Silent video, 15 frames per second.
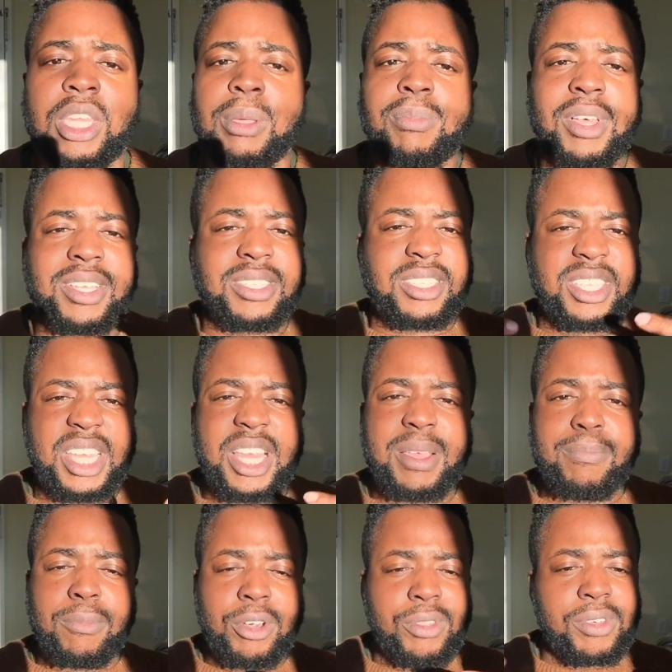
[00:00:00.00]
Keep that
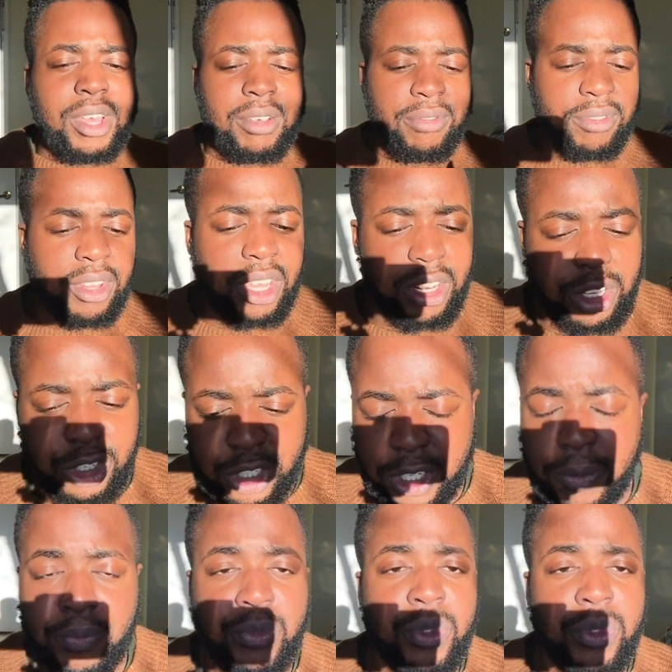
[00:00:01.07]
same mother effing energy.